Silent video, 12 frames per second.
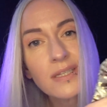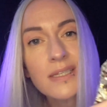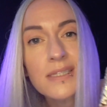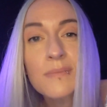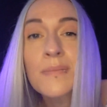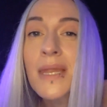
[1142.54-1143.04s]

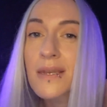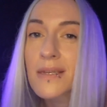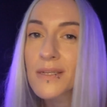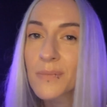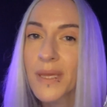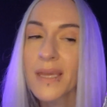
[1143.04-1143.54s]
is meant
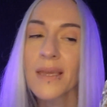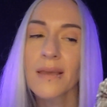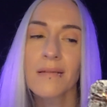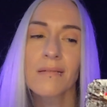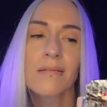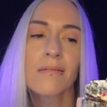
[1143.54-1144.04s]
to be
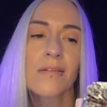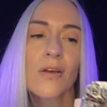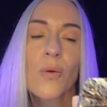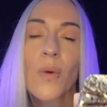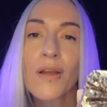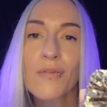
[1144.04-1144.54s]

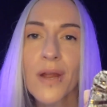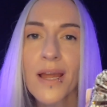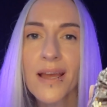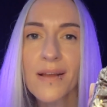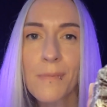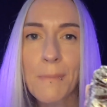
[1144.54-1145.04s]
quite rare,